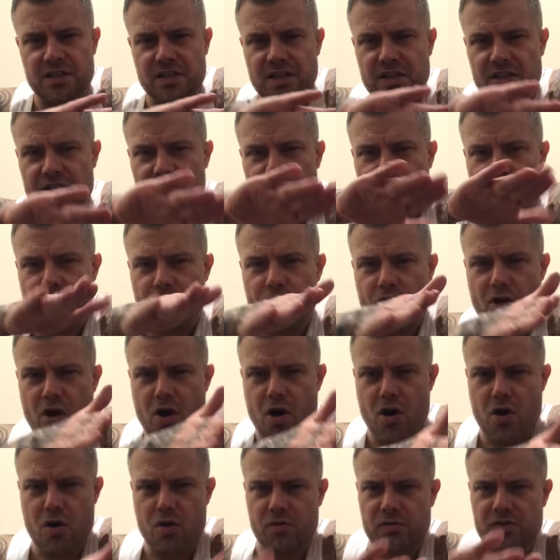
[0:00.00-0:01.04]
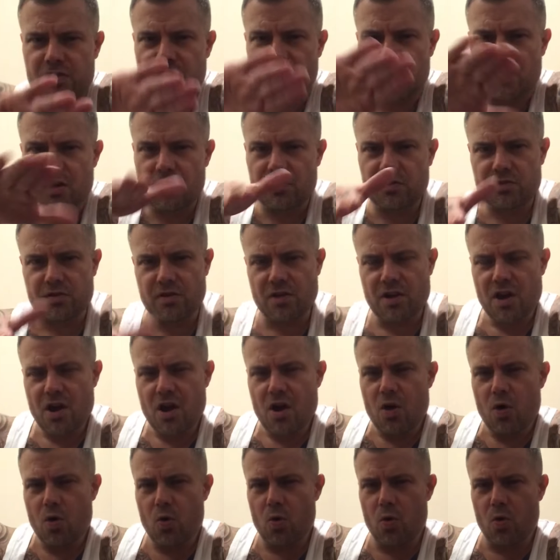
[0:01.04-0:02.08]
it just rolls and goes
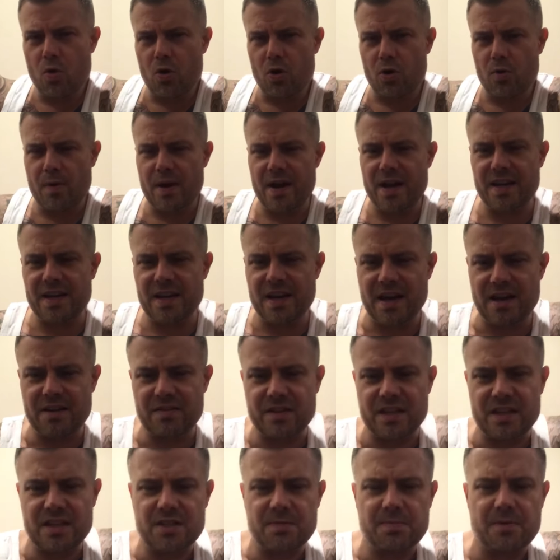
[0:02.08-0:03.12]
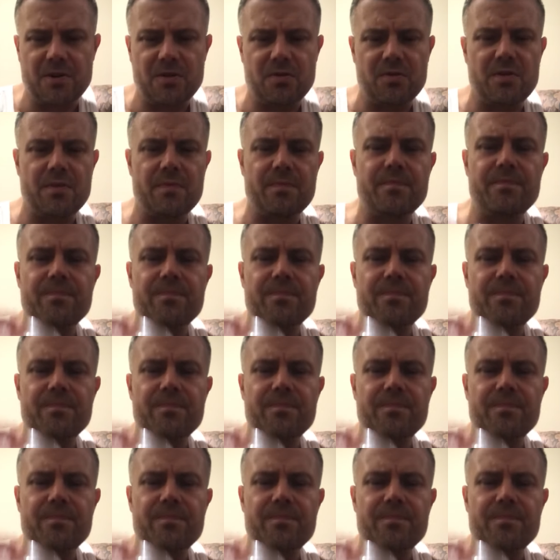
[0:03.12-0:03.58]
all the way down, that smoke.